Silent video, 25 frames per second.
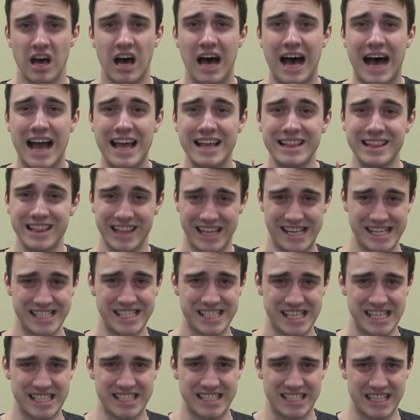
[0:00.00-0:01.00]
I
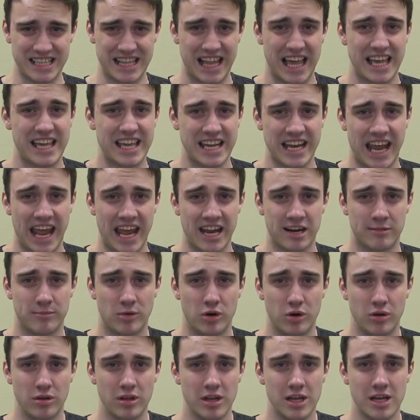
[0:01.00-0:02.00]
listened like an
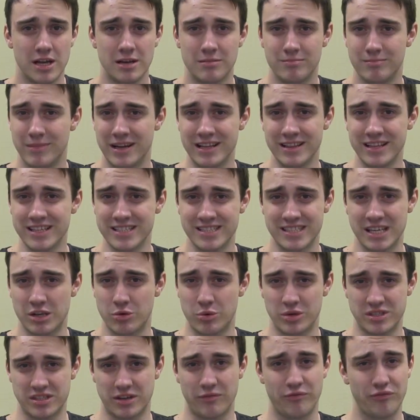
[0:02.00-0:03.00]
animal. My listening
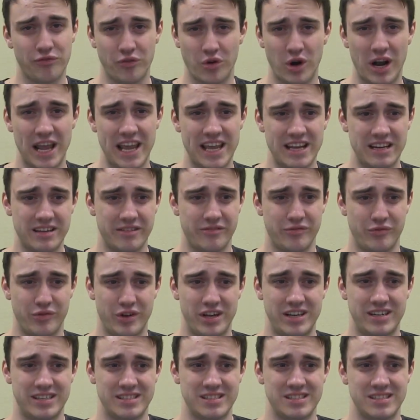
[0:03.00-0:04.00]
was afraid,
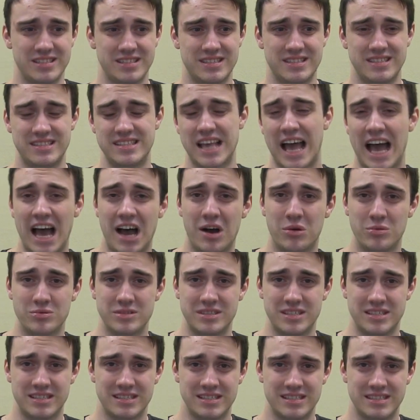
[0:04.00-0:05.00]
afraid of
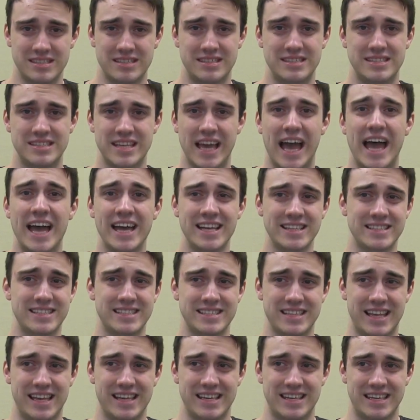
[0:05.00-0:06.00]
sound,
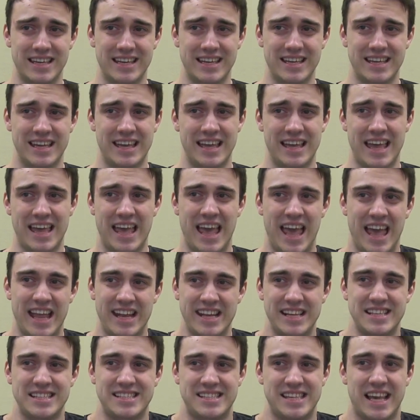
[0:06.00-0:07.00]
tense, like
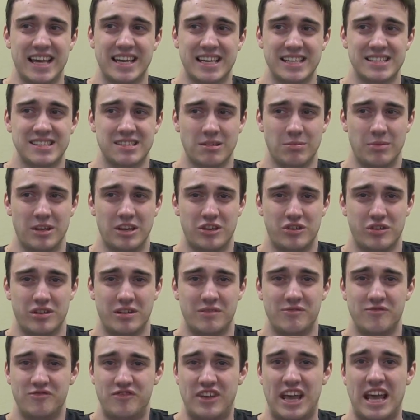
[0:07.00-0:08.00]
any second something could
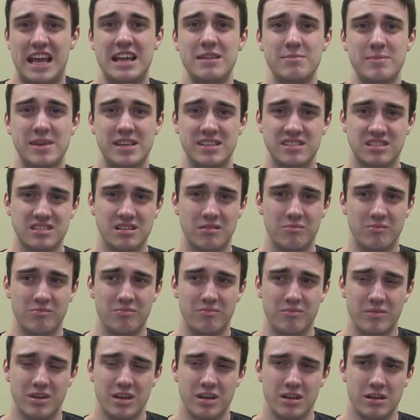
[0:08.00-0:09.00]
invade me,
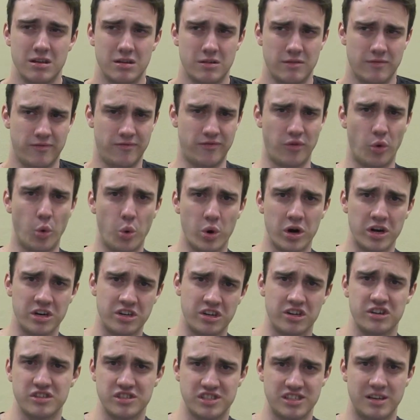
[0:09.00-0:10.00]
some
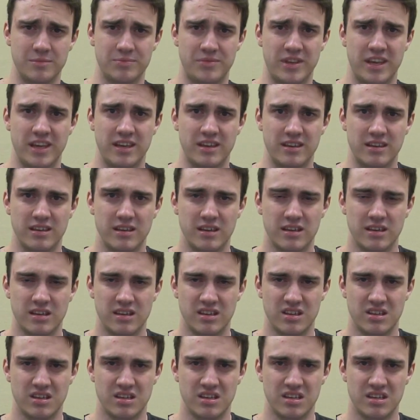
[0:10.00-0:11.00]
foreigner, something
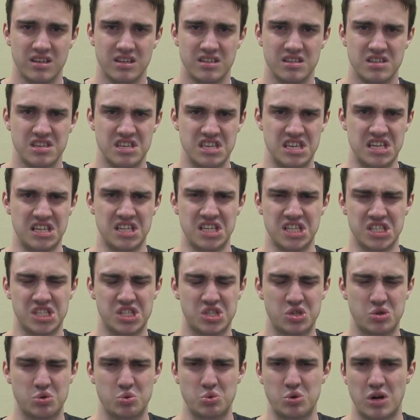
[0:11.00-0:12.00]

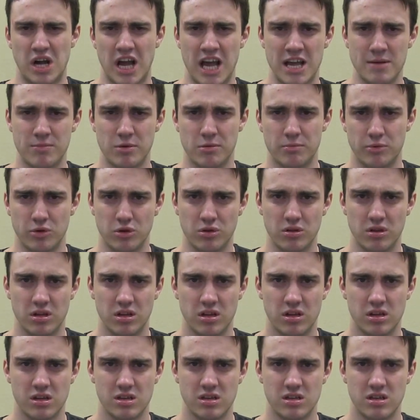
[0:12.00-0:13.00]
indescribable.
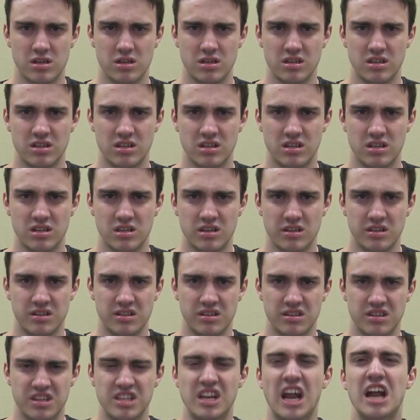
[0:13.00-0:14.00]

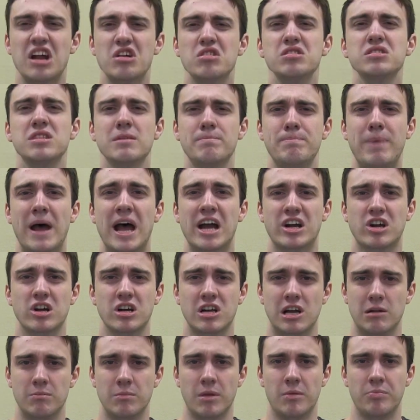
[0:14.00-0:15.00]
Then I heard the
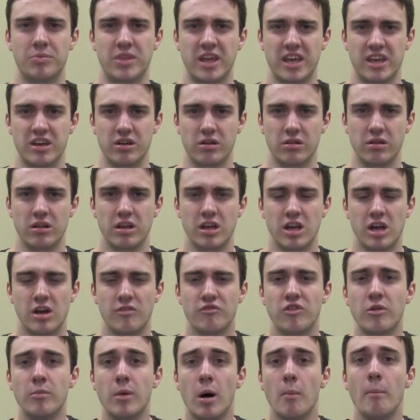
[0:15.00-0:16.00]
Packard come up the hill.
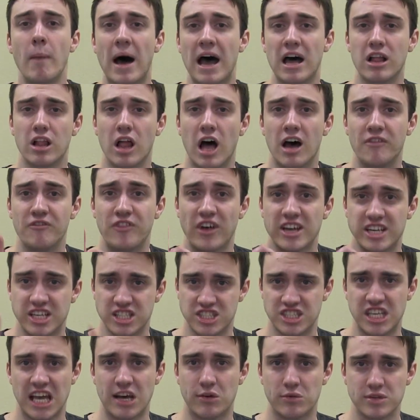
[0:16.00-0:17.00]
From a mile off, I
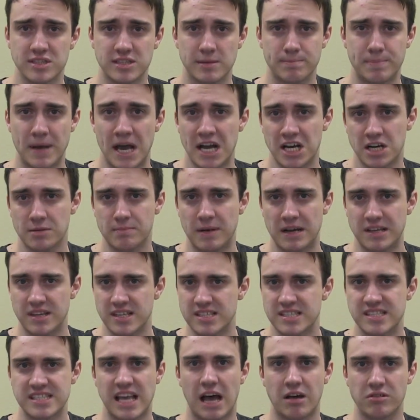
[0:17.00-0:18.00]
could tell it was a Packard by
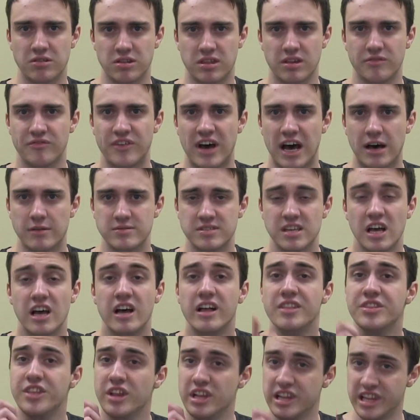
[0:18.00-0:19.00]
the sound of the valves.
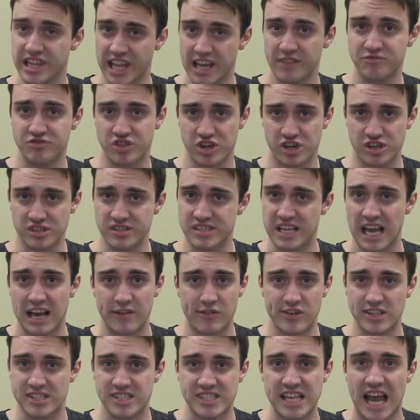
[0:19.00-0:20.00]
The lifters
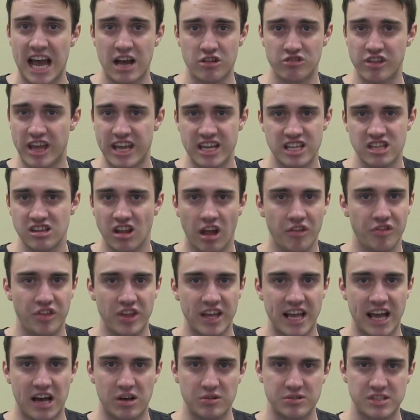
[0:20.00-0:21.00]
have a sound like
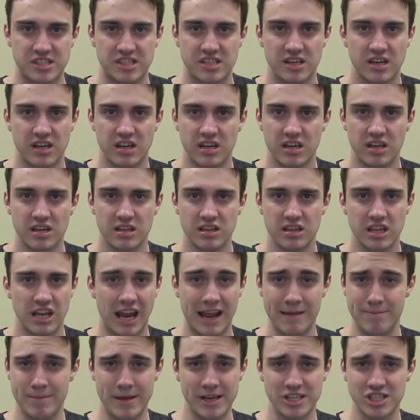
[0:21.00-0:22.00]
nothing else.
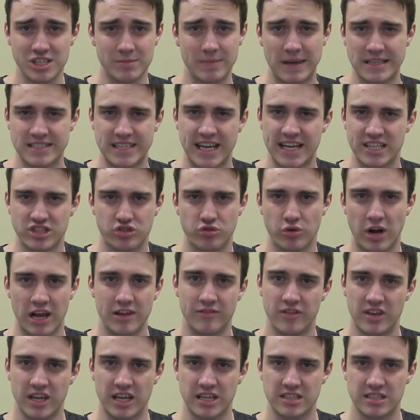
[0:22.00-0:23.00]
Then I picture my dad
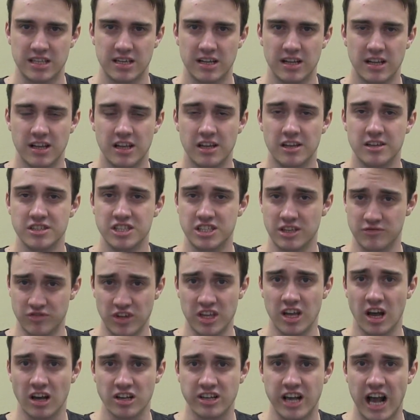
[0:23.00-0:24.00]
driving it.
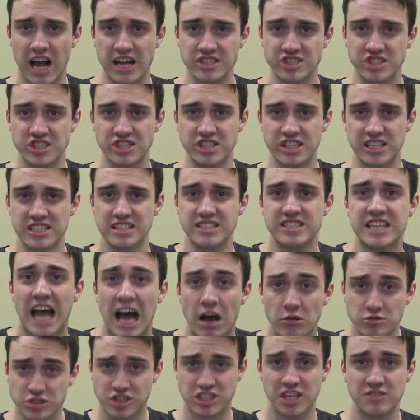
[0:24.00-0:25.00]
Shifting unconsciously,
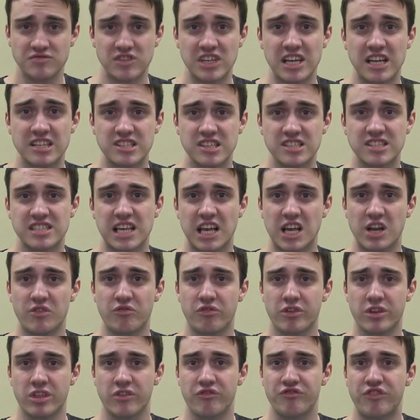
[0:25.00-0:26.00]
downshifting into second
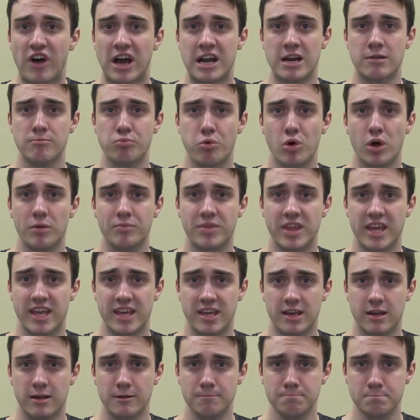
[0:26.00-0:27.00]
for the final pull up the
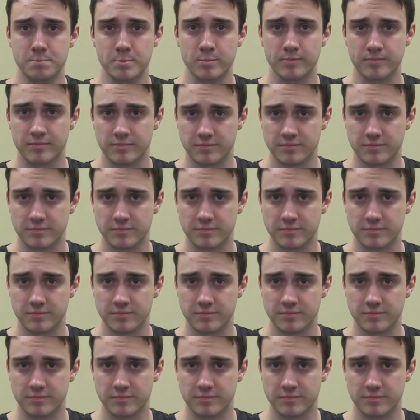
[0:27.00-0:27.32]
hill.